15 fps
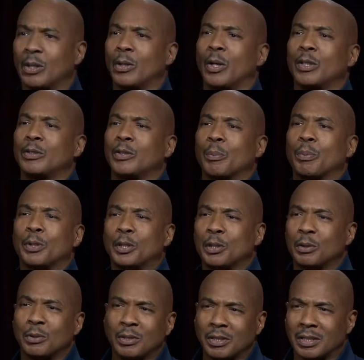all of the
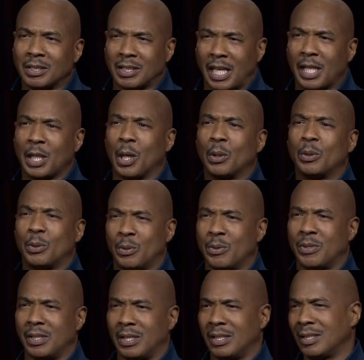producers they know who
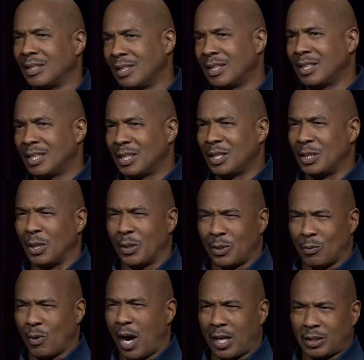the you know, the
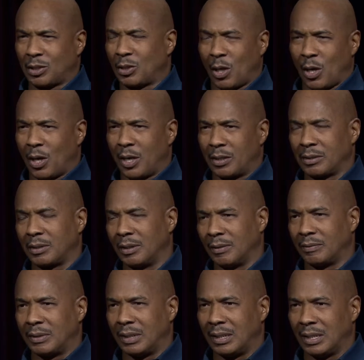rock stars
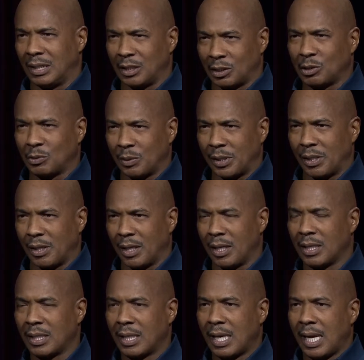of the industry are.
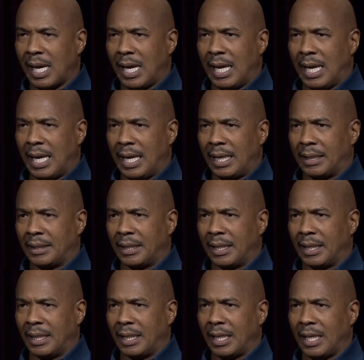And,
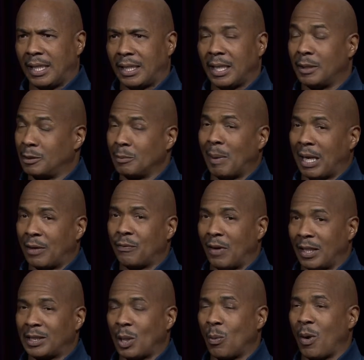uh, and, and, as a matter of
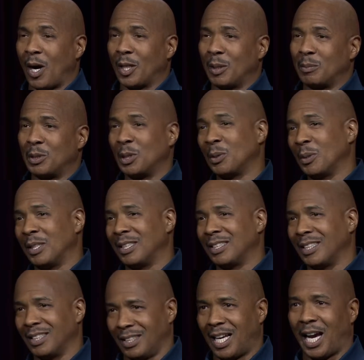fact, they wind up doing
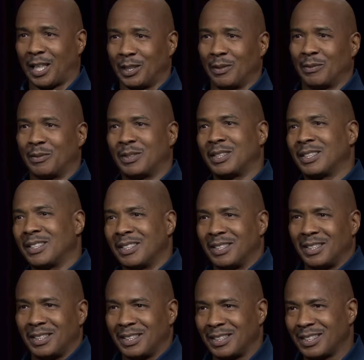a lot of
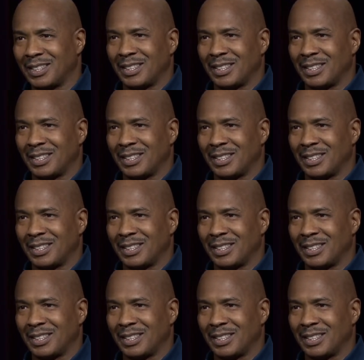the,